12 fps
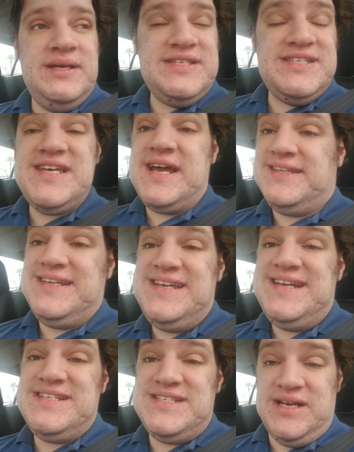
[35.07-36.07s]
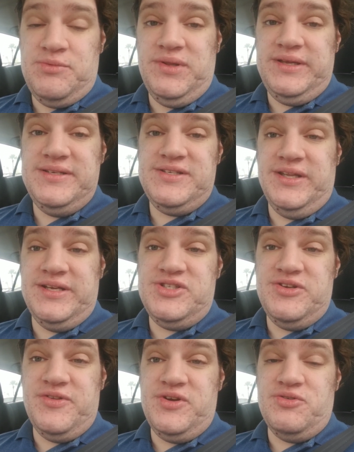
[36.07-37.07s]
Sadly, it is not related to
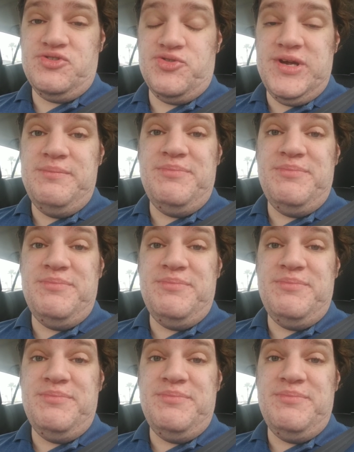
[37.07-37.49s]
Legend of the Ghost Train,